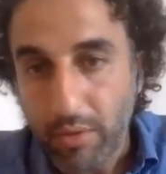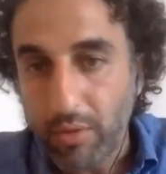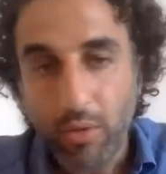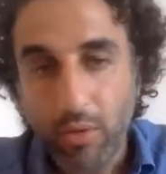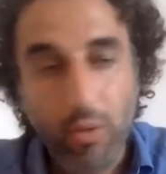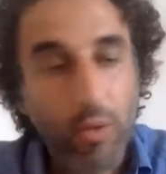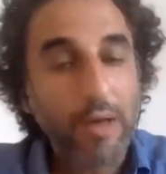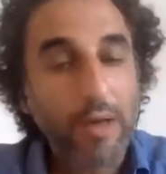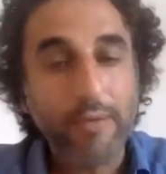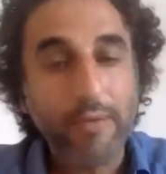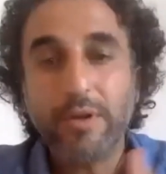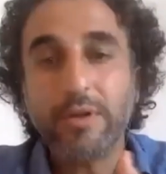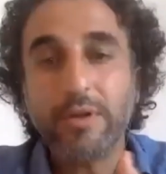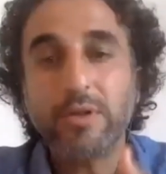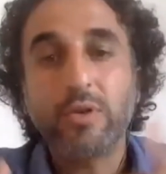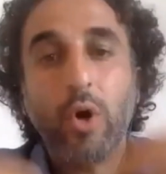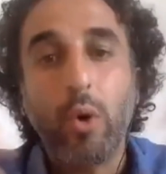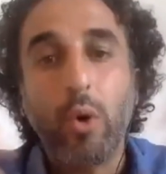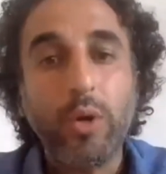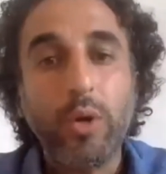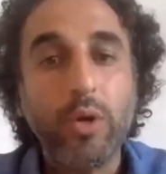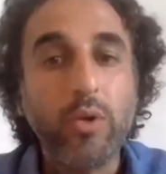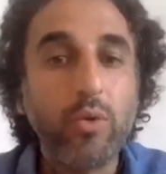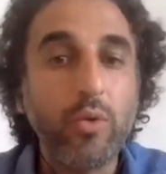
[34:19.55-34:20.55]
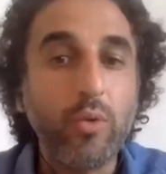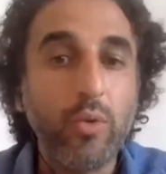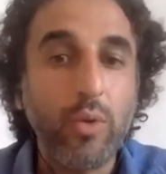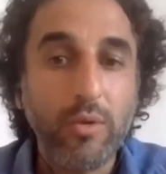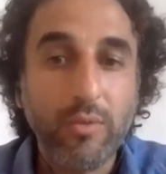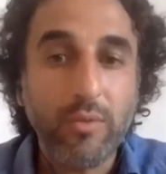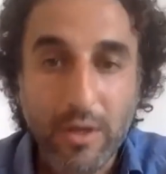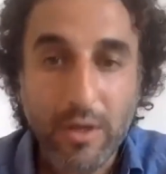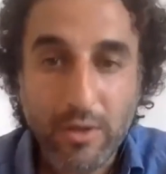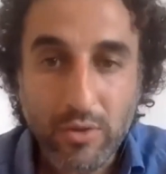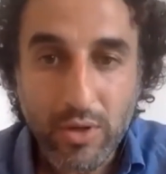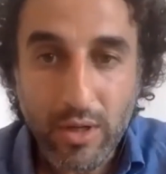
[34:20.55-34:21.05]
Whoever is going to
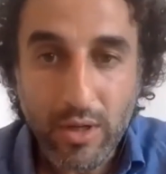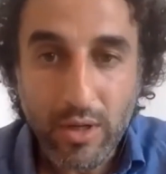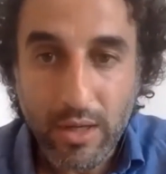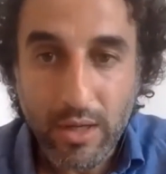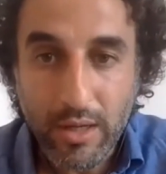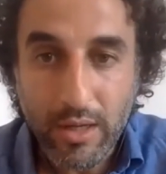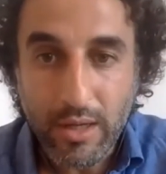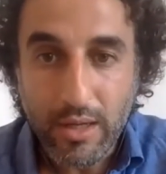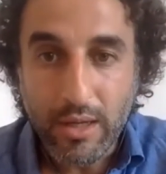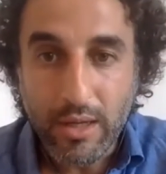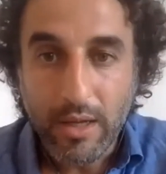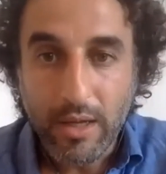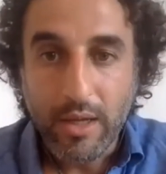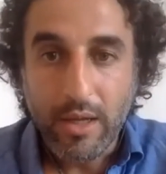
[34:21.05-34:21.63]
eventually,